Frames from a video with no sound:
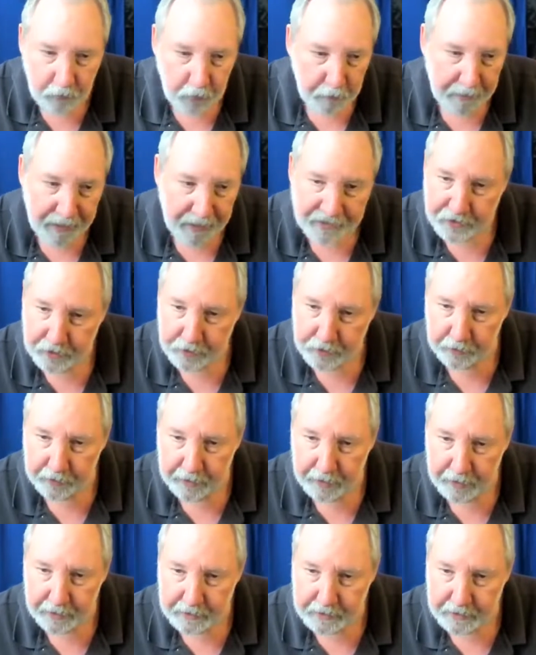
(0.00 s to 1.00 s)
Passing
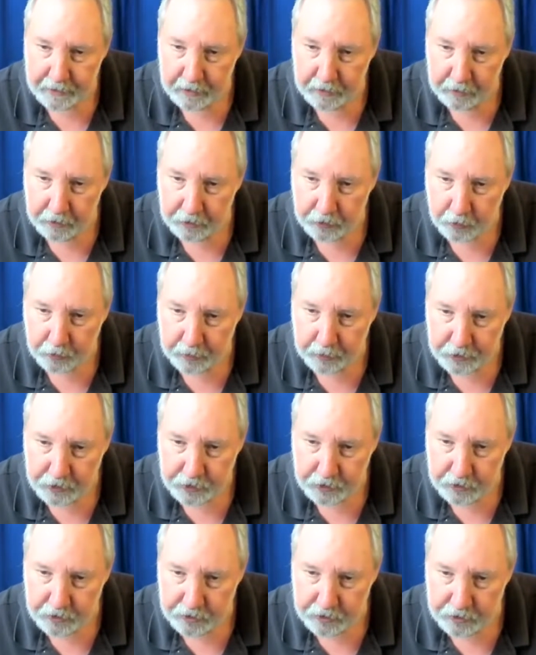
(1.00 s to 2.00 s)
319 on
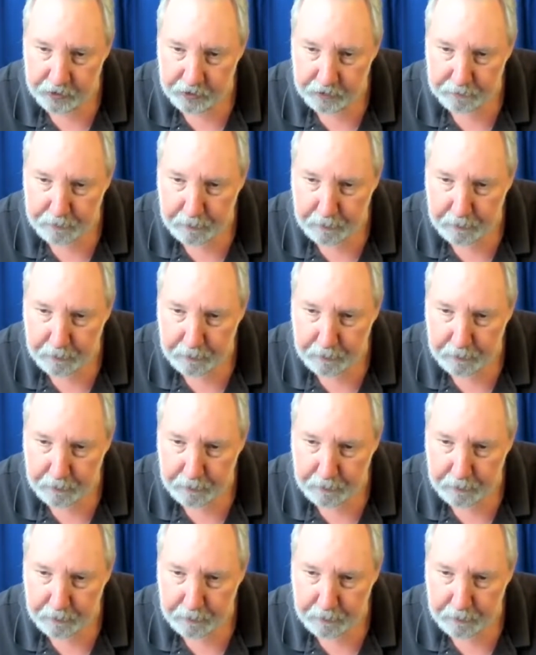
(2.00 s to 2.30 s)
questions,